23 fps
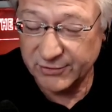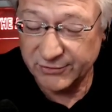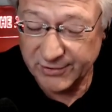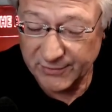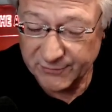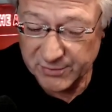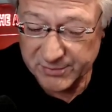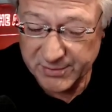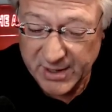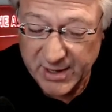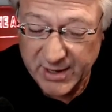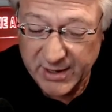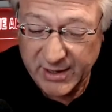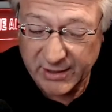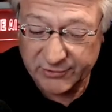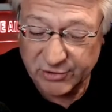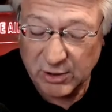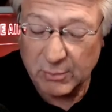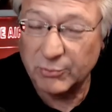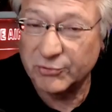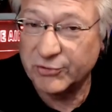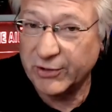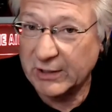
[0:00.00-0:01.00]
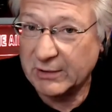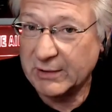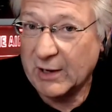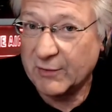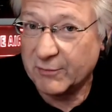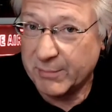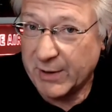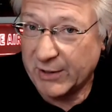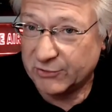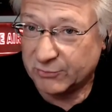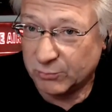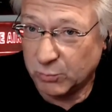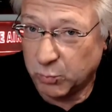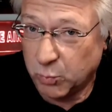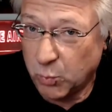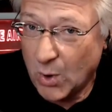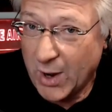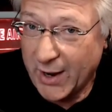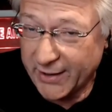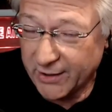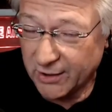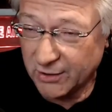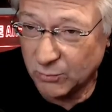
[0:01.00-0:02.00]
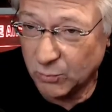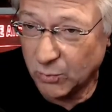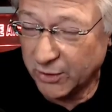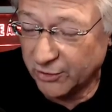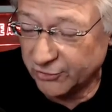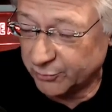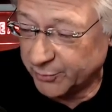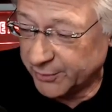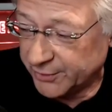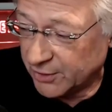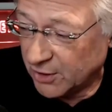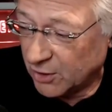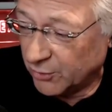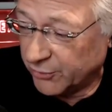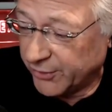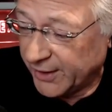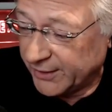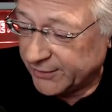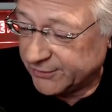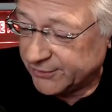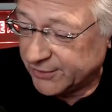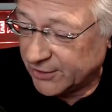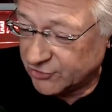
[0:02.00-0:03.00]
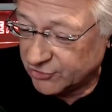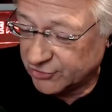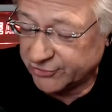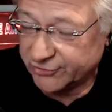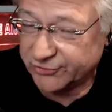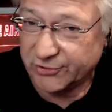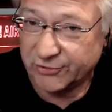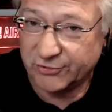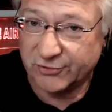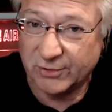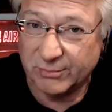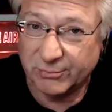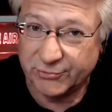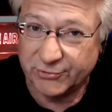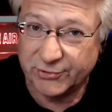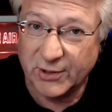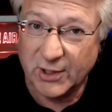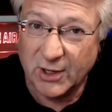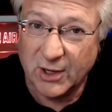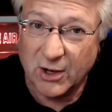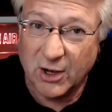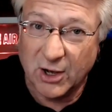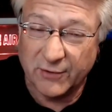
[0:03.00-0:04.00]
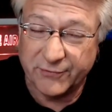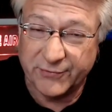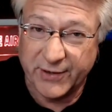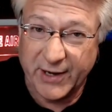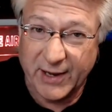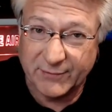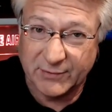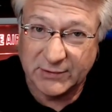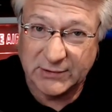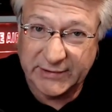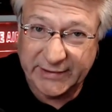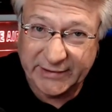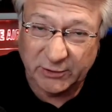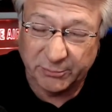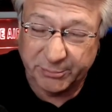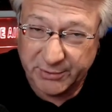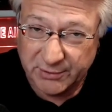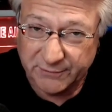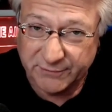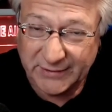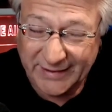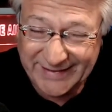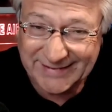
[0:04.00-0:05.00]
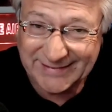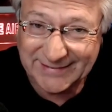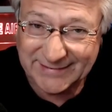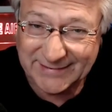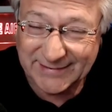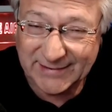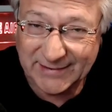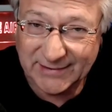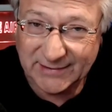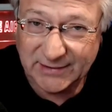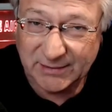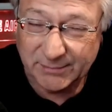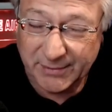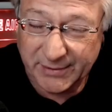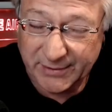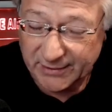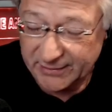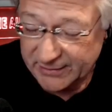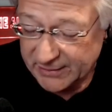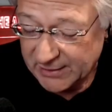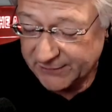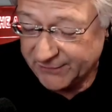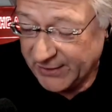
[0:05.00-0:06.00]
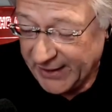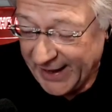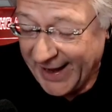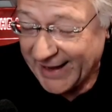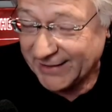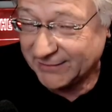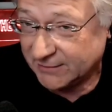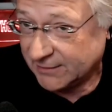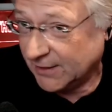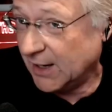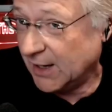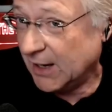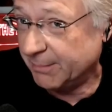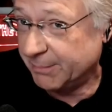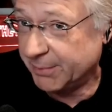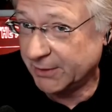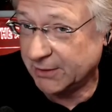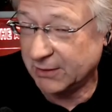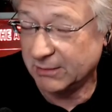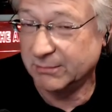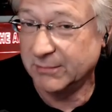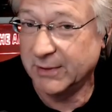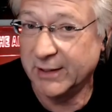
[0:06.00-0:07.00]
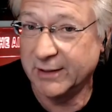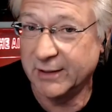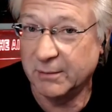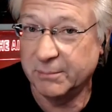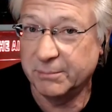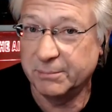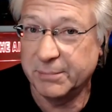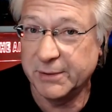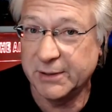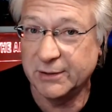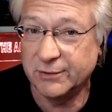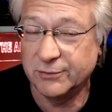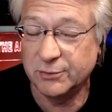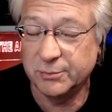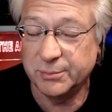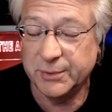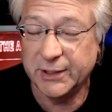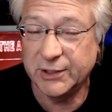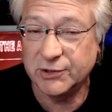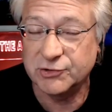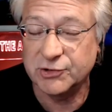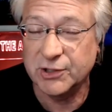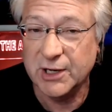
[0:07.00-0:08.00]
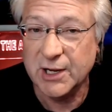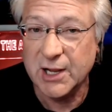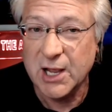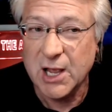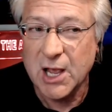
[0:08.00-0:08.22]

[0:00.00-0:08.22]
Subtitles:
Since it's almost like everybody's wired, whereas we know that digital systems often have a little bit of latency in them, and if it adds up, it can end up being too much.